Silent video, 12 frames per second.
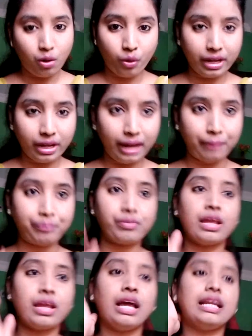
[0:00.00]
Okay.
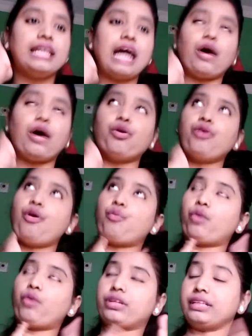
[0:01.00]
Now,
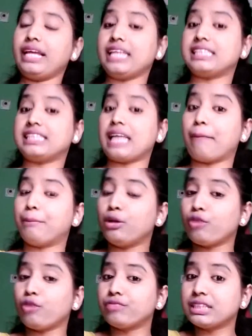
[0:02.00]
what are the
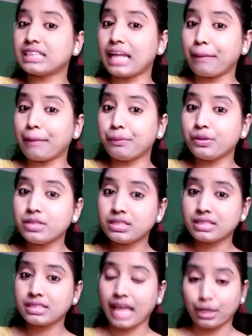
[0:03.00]
example of this climbers?
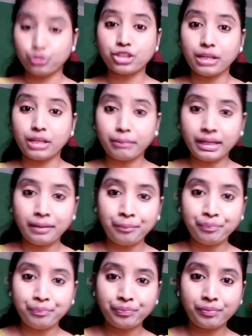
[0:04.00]
Can you tell me?
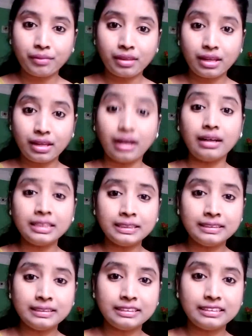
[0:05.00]
Huh?
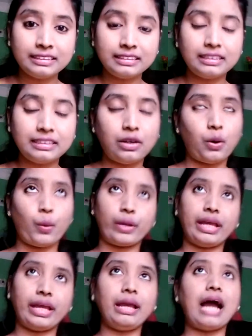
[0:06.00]

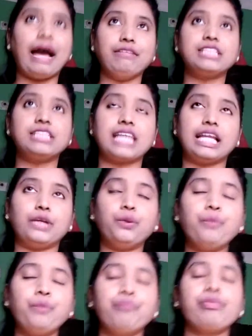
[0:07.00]
Okay, I will tell
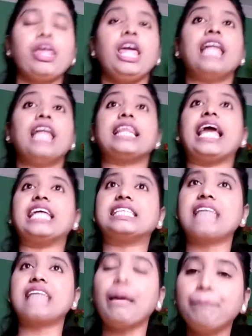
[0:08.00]
you. The
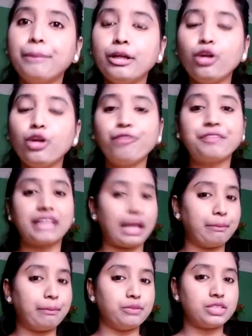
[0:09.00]
example of
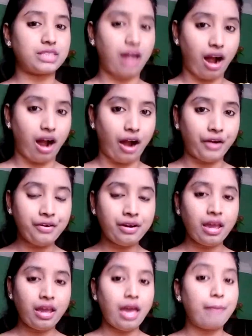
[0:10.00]
climbers are
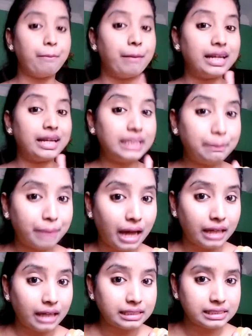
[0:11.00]
money
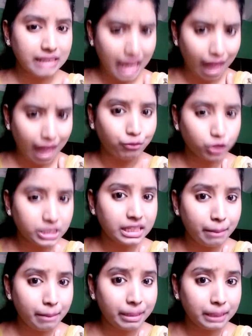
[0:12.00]
plant. Have you
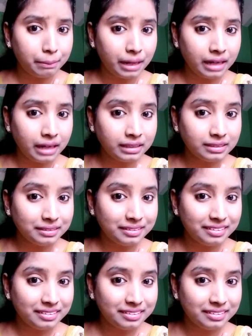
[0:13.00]
seen a money plant?